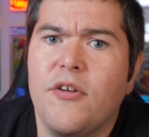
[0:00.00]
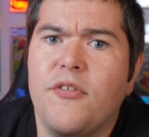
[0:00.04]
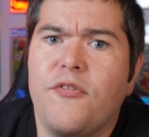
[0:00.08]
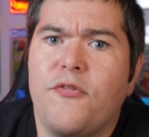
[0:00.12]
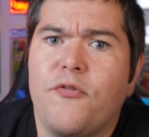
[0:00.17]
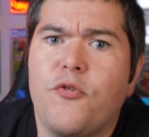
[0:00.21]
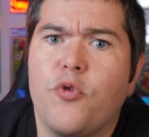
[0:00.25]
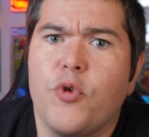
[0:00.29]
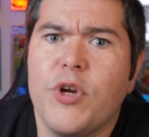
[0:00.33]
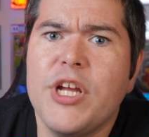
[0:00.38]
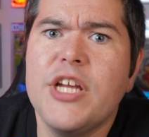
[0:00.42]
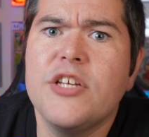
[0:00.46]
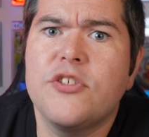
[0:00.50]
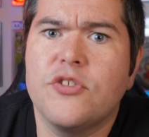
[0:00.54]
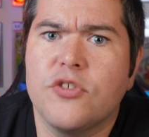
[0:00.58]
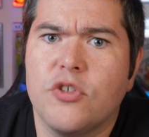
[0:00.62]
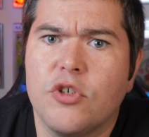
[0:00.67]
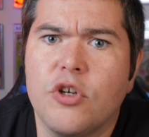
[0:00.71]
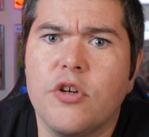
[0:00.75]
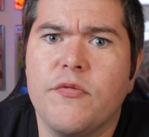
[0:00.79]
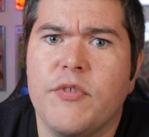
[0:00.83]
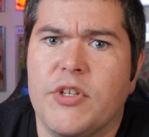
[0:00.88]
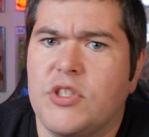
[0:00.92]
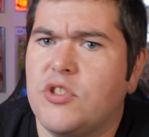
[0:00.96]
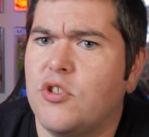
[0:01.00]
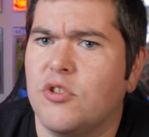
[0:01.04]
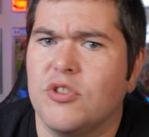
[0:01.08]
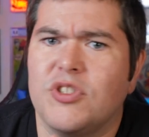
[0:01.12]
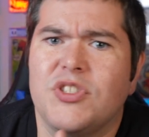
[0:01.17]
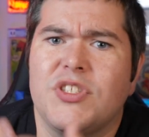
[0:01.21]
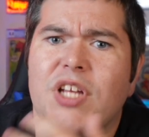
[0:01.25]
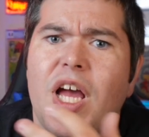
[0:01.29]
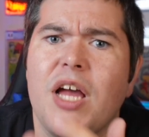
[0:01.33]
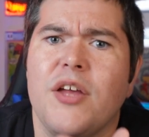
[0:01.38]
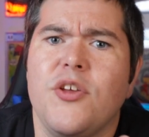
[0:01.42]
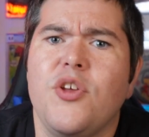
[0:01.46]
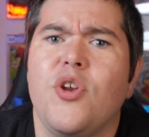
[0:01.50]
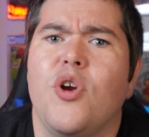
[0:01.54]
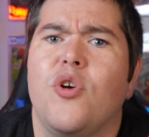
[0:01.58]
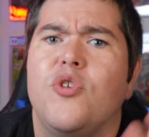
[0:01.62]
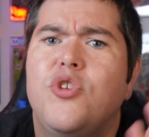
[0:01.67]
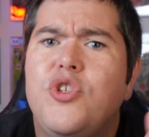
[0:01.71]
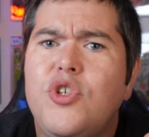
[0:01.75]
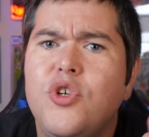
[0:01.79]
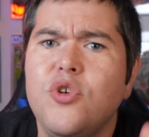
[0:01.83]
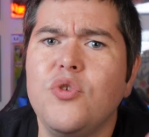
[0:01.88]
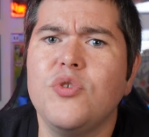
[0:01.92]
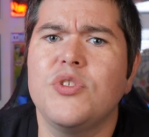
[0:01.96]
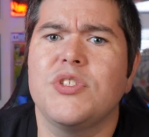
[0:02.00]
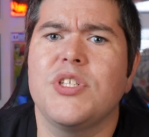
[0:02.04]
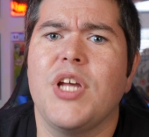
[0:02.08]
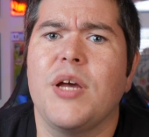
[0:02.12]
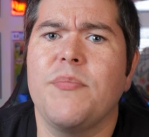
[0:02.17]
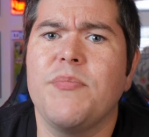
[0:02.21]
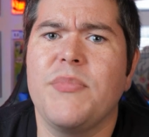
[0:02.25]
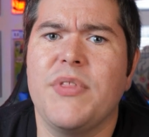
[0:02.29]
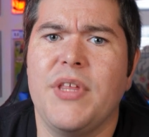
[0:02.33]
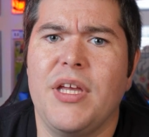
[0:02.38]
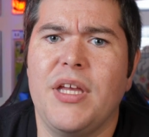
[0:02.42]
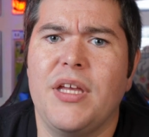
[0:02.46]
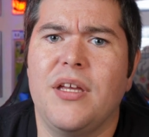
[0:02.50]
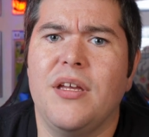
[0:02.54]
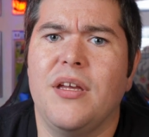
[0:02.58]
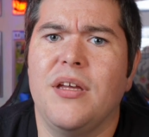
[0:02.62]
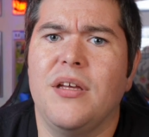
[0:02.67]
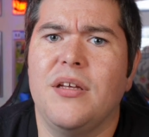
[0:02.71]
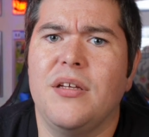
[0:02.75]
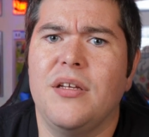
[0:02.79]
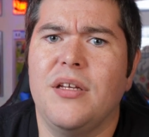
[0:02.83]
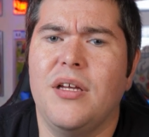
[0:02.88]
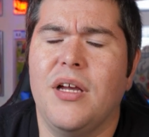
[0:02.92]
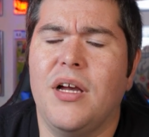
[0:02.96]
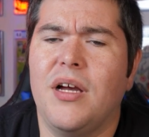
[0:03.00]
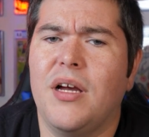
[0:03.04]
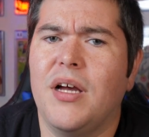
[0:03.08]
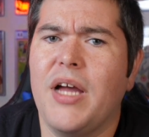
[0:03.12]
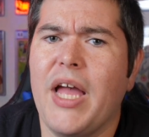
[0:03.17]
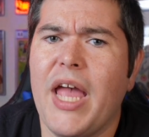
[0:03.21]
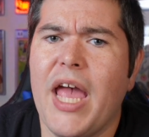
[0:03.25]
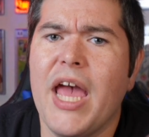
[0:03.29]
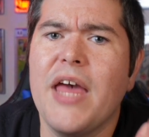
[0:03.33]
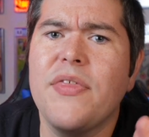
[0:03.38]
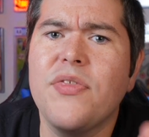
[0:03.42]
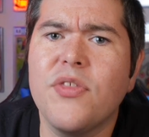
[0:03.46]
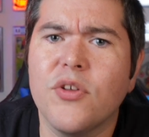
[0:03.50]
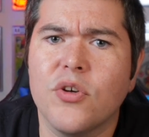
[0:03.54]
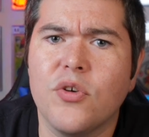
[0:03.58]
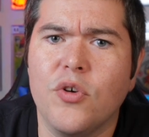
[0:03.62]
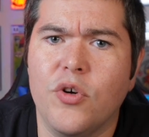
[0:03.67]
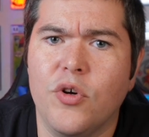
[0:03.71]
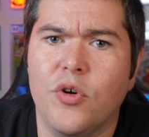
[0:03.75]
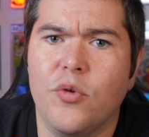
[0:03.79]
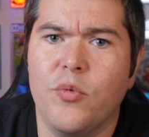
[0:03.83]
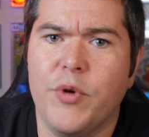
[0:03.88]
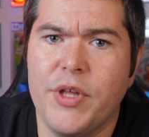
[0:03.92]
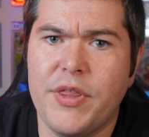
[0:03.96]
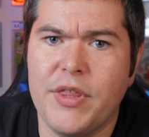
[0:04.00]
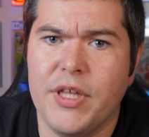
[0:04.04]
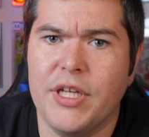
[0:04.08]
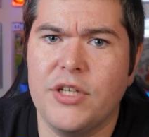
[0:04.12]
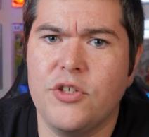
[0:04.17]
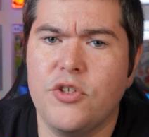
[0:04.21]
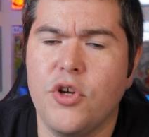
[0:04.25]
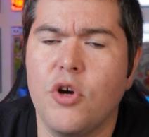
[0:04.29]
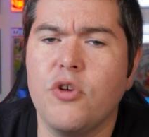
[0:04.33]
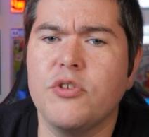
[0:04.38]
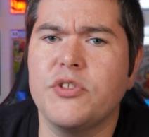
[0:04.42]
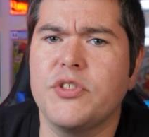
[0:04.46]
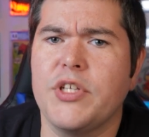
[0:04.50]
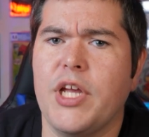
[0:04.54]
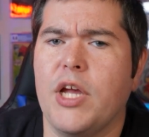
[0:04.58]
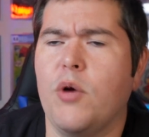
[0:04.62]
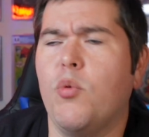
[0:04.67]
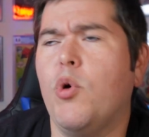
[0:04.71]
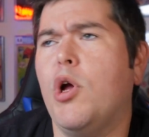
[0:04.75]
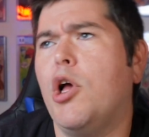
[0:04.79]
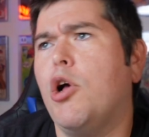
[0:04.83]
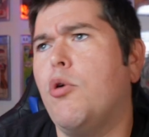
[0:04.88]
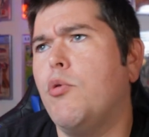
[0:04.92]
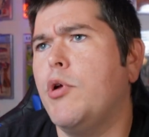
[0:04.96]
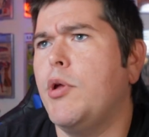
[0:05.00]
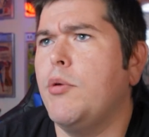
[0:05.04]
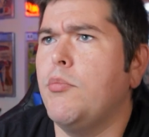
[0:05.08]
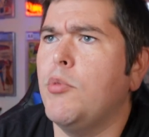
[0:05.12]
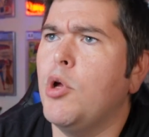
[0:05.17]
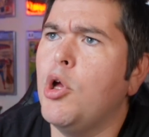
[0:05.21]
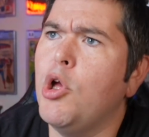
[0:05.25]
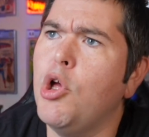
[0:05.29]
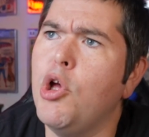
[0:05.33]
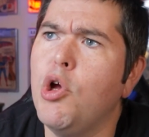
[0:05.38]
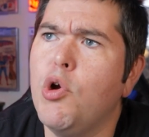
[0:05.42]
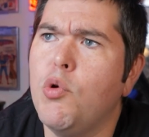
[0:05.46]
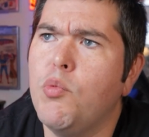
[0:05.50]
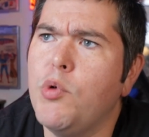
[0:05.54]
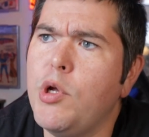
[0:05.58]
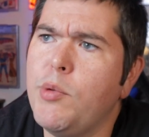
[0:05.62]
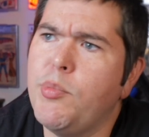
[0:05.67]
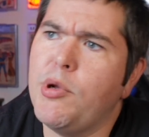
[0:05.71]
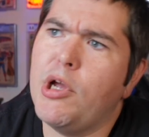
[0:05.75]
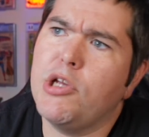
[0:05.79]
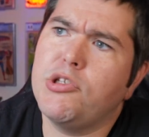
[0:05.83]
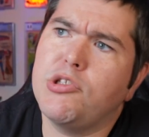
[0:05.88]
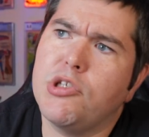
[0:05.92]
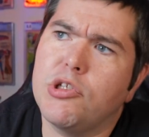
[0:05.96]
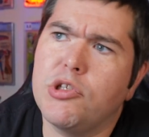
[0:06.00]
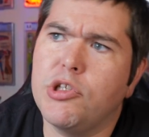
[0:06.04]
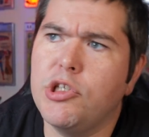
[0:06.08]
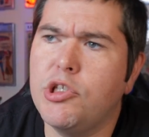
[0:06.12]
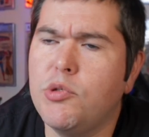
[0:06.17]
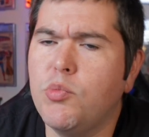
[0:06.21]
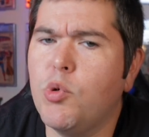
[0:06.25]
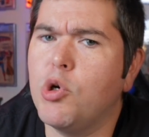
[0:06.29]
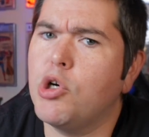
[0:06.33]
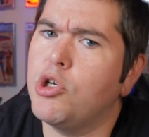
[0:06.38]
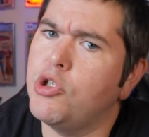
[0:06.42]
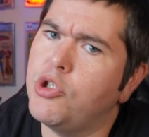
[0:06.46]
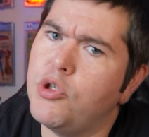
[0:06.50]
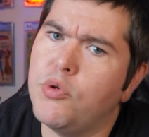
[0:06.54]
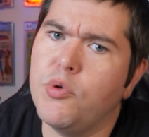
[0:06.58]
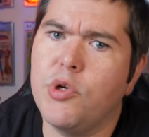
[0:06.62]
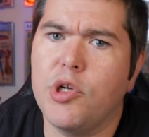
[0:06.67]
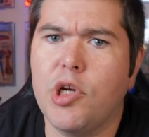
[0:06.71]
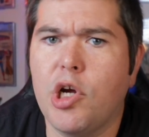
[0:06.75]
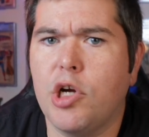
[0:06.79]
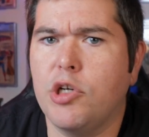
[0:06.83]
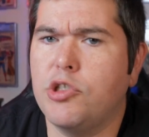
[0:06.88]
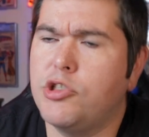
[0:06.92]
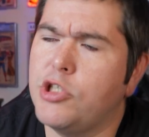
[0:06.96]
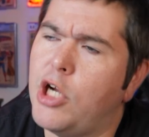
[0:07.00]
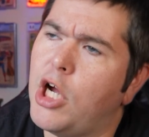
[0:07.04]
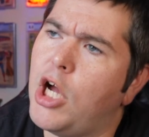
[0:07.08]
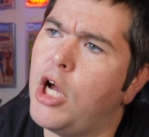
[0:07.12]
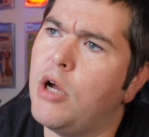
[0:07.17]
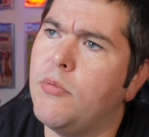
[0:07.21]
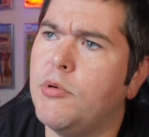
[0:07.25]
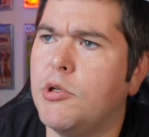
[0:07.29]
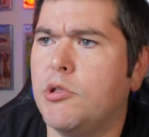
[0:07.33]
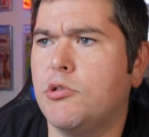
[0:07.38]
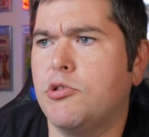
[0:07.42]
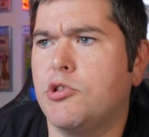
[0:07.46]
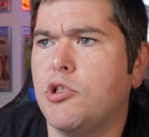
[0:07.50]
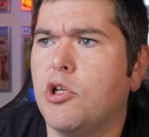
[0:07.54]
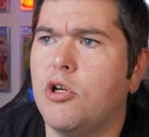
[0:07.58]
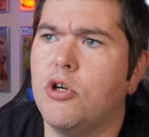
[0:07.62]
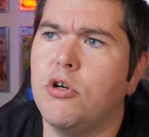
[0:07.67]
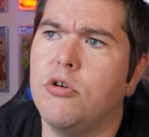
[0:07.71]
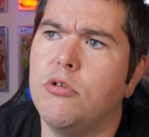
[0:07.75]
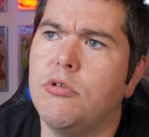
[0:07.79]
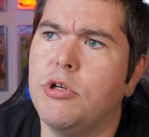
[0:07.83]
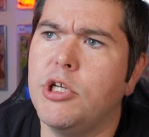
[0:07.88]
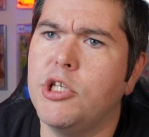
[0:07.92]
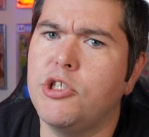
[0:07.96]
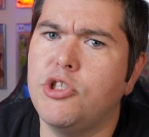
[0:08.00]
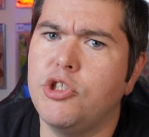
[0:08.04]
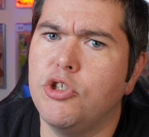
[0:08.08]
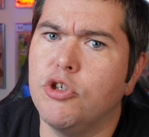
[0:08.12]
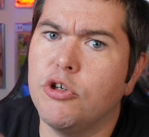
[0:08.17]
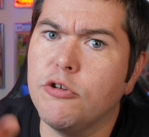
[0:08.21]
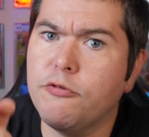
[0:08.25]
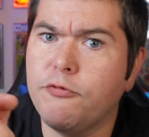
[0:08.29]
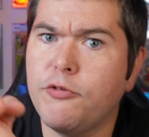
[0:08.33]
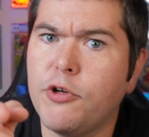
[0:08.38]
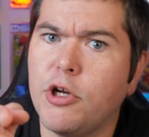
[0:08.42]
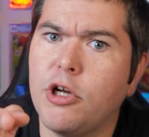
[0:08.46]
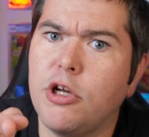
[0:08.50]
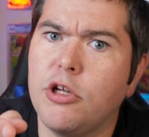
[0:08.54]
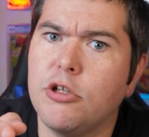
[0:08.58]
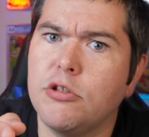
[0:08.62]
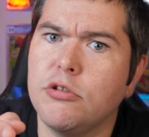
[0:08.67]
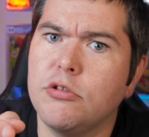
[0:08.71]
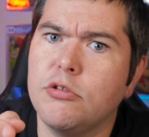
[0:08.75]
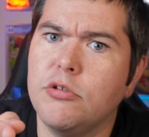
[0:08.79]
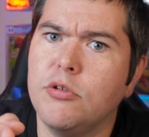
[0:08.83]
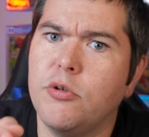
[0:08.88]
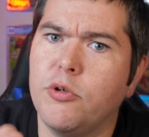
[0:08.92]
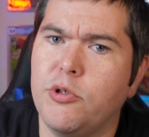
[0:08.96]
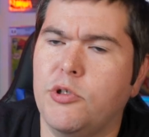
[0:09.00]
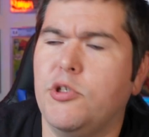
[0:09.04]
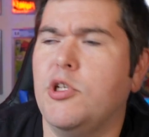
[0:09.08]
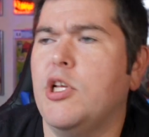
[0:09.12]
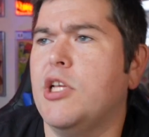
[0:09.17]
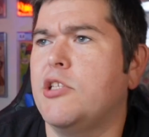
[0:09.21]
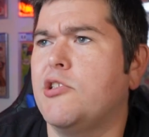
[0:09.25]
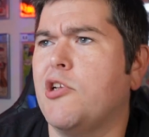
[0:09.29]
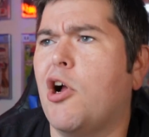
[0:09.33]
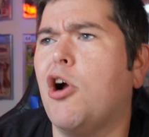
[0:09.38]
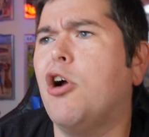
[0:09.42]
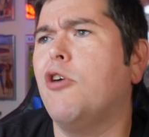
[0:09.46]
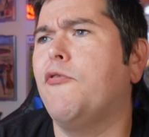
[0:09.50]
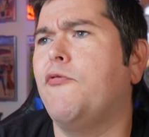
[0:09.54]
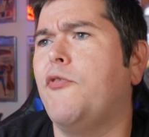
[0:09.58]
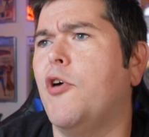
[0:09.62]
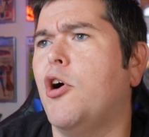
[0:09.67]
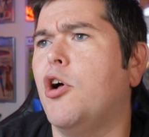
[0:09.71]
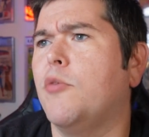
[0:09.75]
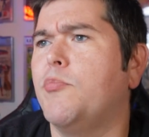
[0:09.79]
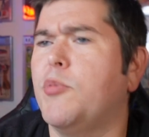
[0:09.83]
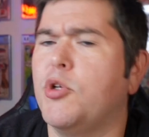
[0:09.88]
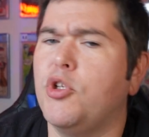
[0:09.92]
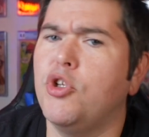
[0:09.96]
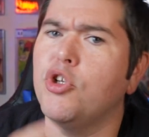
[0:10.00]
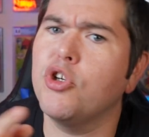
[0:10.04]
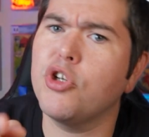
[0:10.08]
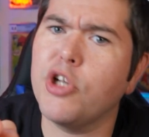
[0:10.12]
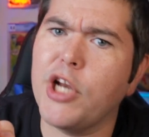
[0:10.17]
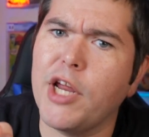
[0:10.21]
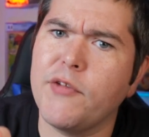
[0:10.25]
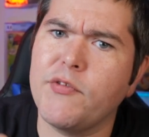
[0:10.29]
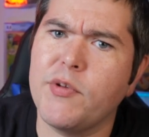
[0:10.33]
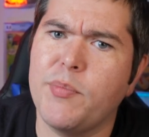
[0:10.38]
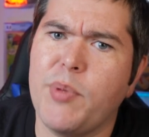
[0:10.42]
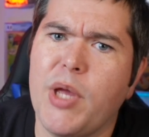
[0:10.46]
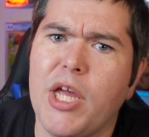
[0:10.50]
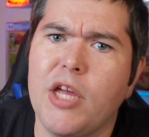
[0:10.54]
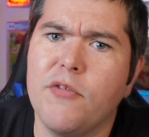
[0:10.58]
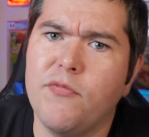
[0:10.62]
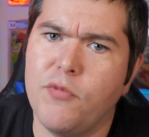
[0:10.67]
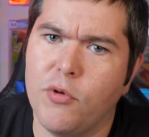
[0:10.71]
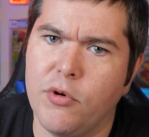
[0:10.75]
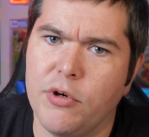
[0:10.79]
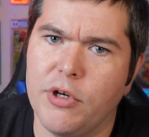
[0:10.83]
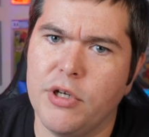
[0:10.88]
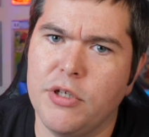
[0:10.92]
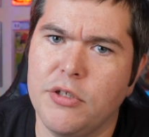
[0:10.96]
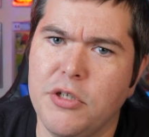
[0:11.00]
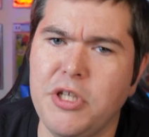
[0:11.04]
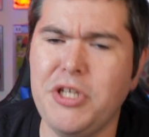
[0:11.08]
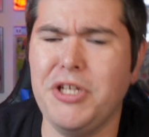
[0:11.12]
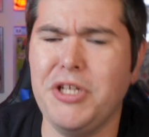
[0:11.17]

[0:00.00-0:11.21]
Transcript: free service, or do something ethical with it. Don't say, well, we basically weren't doing our job, and so it's your fault, or it's our fault, but you're gonna have to pay for it.